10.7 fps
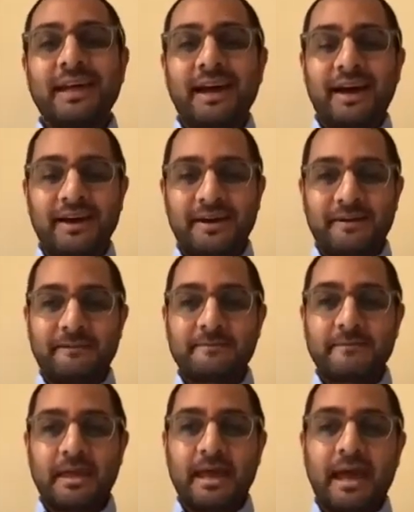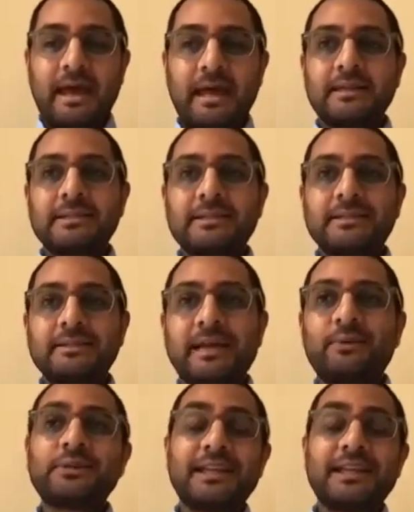And that was